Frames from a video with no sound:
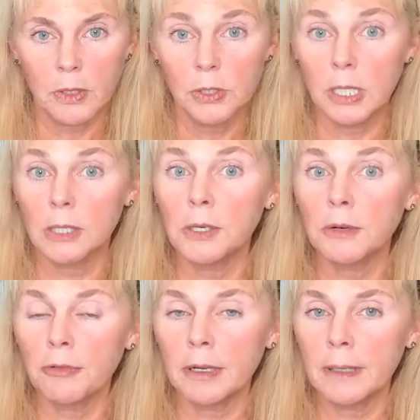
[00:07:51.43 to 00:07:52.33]
Do you get a
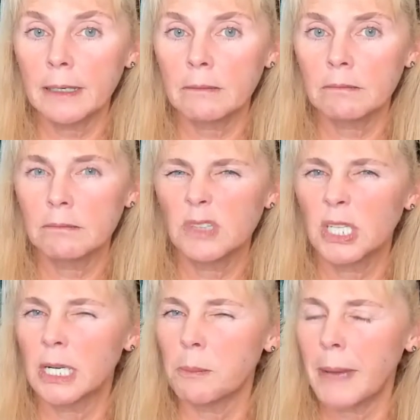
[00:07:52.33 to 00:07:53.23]
good feeling?
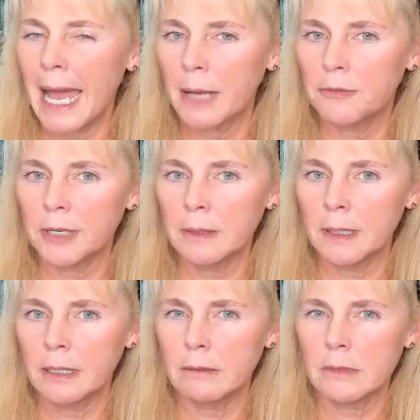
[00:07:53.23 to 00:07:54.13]
Do you get a bad
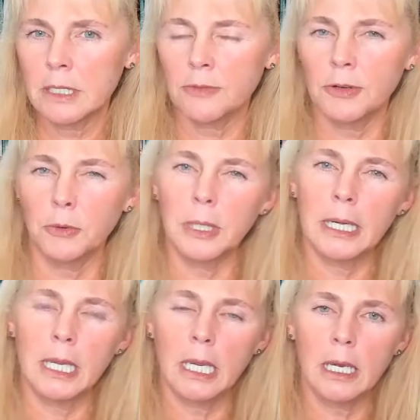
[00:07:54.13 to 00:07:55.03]
feeling? Does it feel
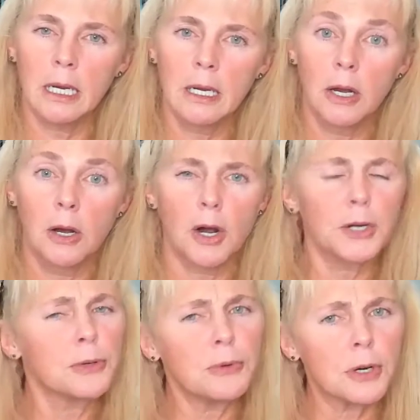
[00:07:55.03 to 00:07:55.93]
icky?
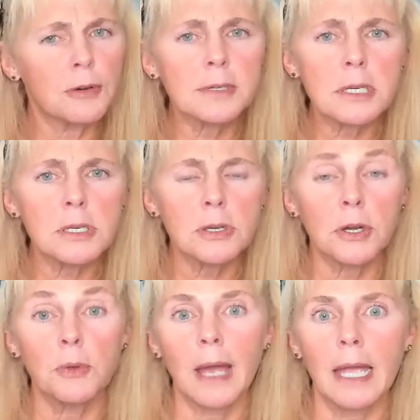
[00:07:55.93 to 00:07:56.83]
Are you nervous? Are
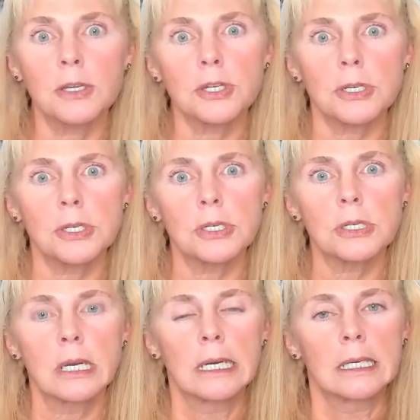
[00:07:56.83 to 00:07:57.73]
you
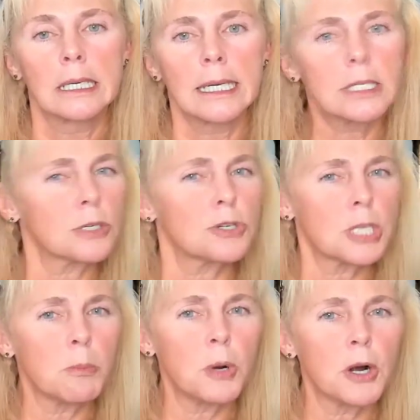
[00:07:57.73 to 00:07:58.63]
anxious? Is there
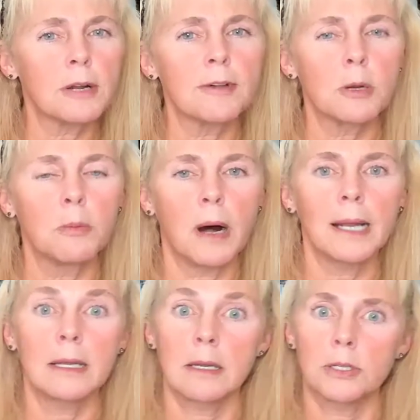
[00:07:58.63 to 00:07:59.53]
some part of your
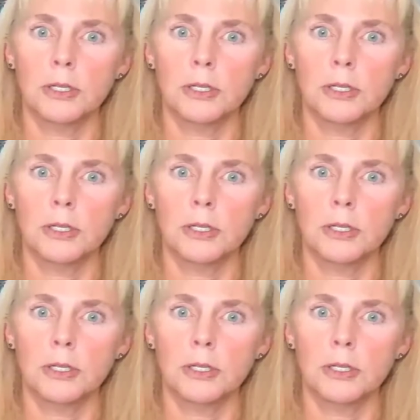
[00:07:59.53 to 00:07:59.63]
body that's